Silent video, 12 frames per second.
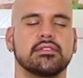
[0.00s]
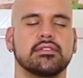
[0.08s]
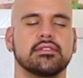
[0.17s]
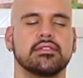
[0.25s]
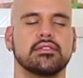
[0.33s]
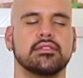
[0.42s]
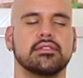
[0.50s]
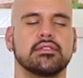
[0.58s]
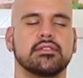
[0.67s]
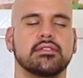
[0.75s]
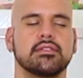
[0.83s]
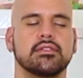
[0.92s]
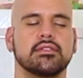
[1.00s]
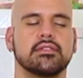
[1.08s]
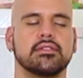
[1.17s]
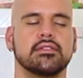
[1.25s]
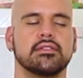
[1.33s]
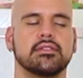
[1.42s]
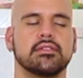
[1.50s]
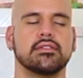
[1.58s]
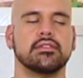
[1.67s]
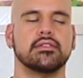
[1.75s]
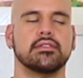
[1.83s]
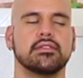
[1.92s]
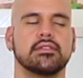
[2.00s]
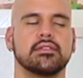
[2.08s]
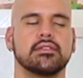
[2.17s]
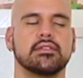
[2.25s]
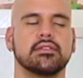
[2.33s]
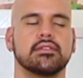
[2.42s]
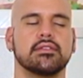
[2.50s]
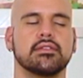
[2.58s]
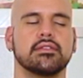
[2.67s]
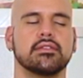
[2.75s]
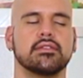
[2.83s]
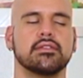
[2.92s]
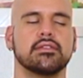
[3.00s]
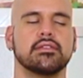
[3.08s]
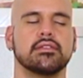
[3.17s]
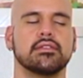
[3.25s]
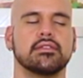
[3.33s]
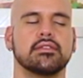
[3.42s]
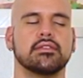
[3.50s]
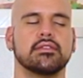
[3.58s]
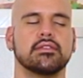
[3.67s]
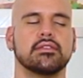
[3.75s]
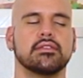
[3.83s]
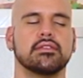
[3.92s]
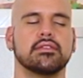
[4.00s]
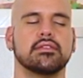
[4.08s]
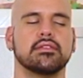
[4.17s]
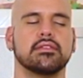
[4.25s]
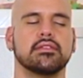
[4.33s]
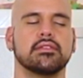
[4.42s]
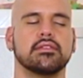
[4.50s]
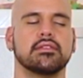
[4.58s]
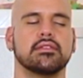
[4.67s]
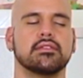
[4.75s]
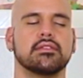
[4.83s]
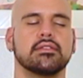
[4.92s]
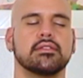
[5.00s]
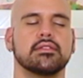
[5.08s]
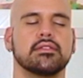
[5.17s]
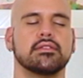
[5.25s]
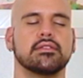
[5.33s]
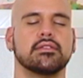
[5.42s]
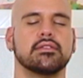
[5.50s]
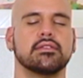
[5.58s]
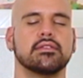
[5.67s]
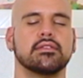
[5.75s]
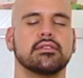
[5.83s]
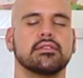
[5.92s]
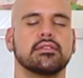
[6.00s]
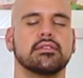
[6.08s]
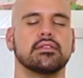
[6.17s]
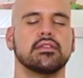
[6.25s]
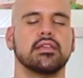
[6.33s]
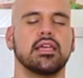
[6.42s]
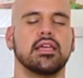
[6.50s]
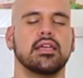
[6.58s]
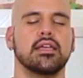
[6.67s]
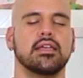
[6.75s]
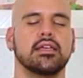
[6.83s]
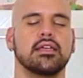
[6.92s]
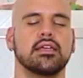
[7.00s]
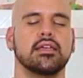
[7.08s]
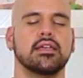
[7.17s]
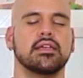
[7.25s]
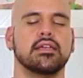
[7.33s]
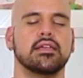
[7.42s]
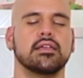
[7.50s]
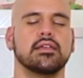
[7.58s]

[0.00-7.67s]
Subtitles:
Nobody speaks.